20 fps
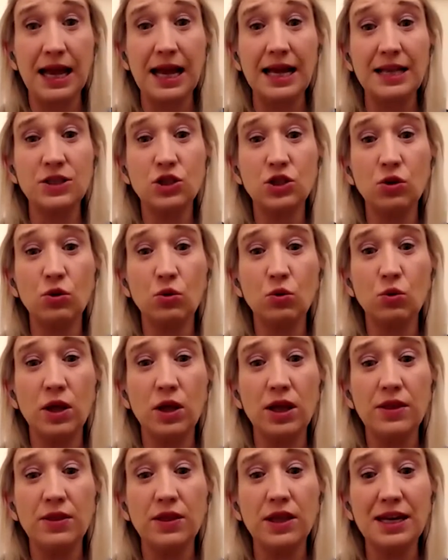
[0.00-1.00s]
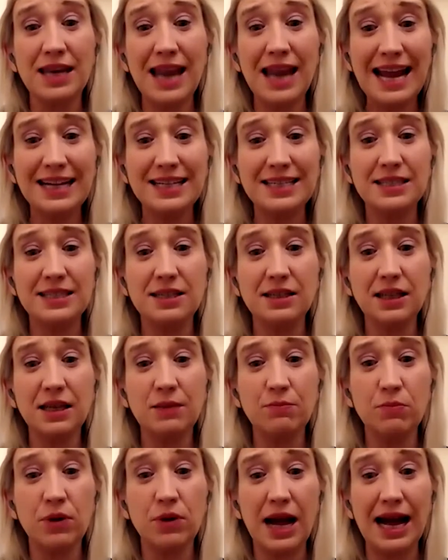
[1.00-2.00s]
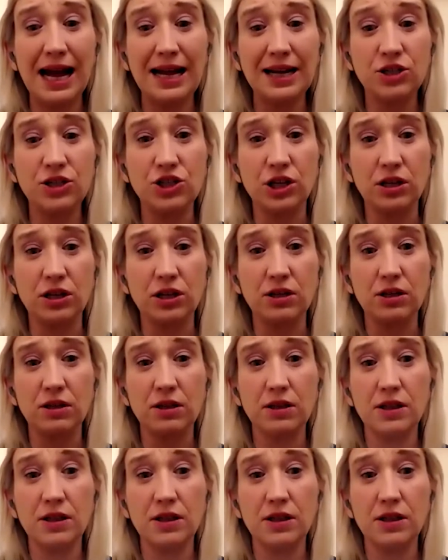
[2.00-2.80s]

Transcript: And so the next deliberate action